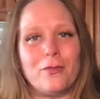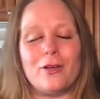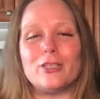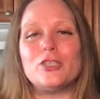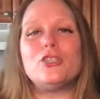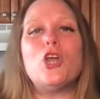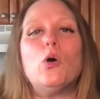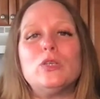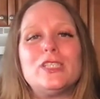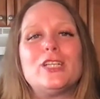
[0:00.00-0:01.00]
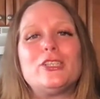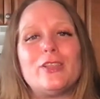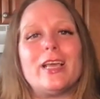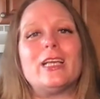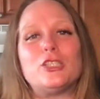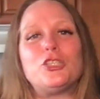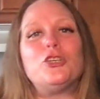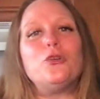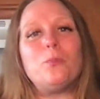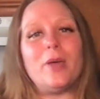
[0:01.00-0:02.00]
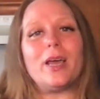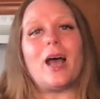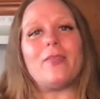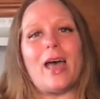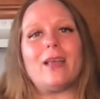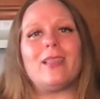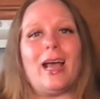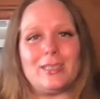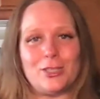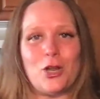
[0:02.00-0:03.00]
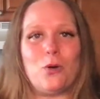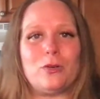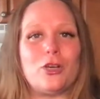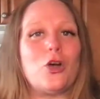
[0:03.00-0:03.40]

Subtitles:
There's no such thing as too big on that last note.